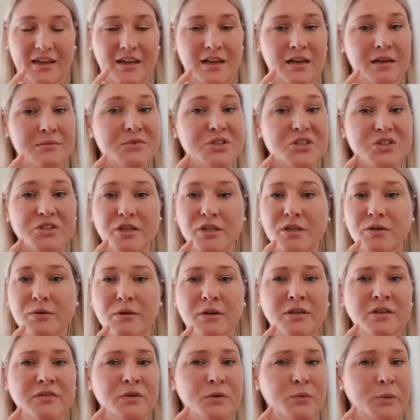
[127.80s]
and I'm
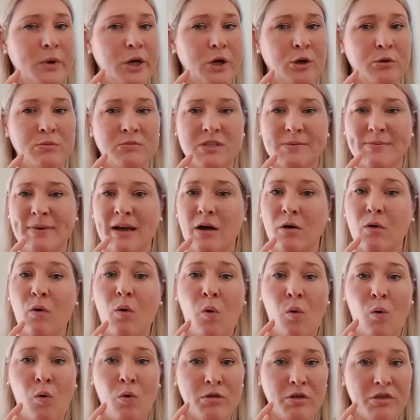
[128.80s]
so overwhelmed about
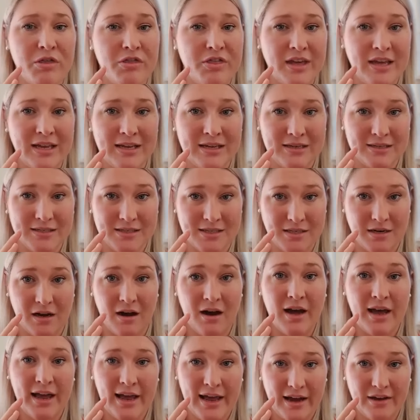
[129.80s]
all the things that
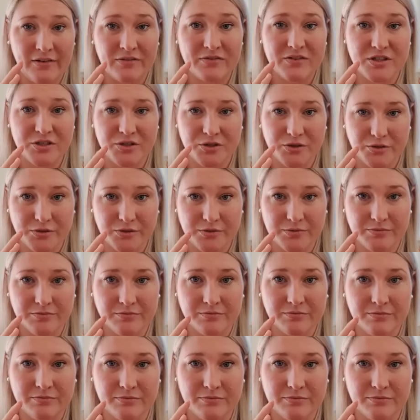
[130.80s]
I have to do,